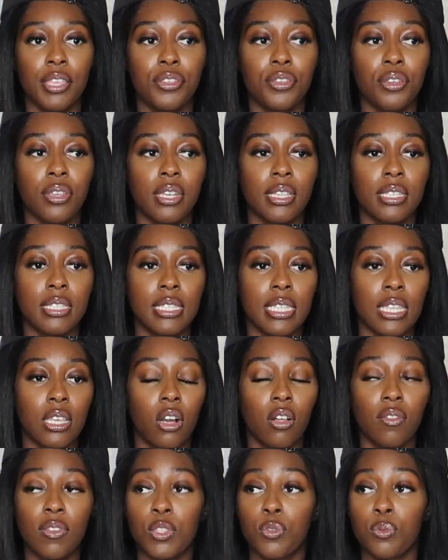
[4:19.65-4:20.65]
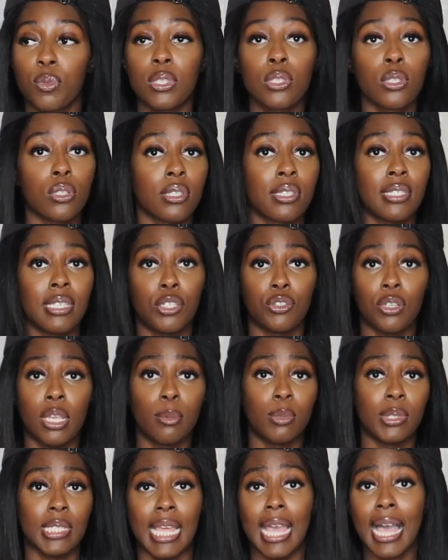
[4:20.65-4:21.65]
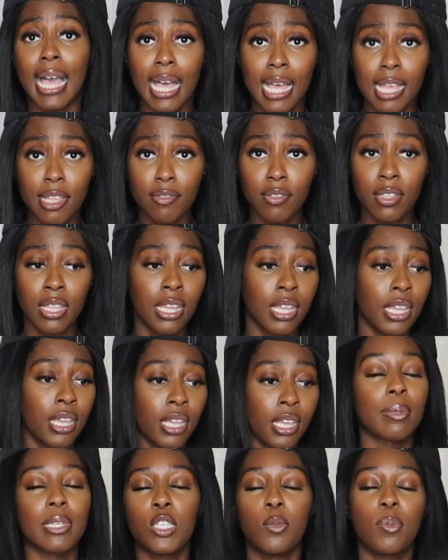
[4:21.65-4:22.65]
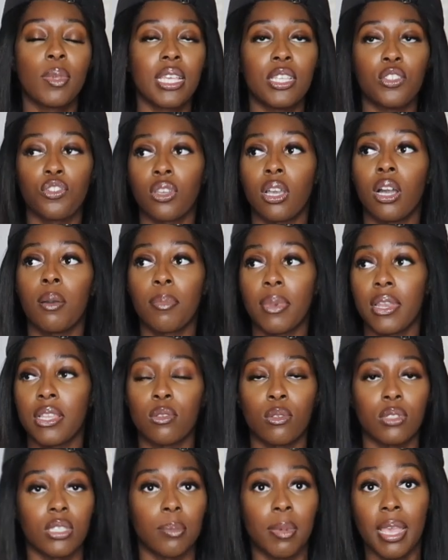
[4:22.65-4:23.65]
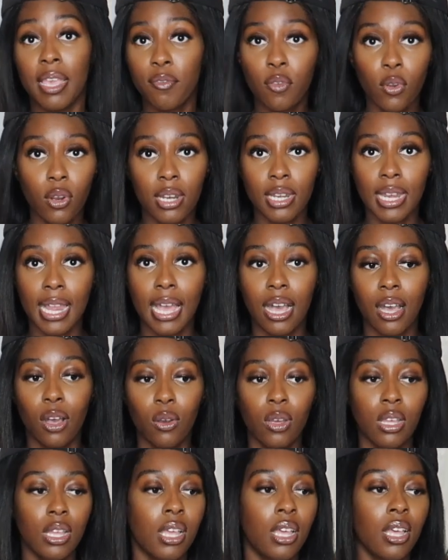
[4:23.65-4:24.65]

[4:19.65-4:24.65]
You're gonna see all these resources that you're able to have, especially because your company is going to pay for it now.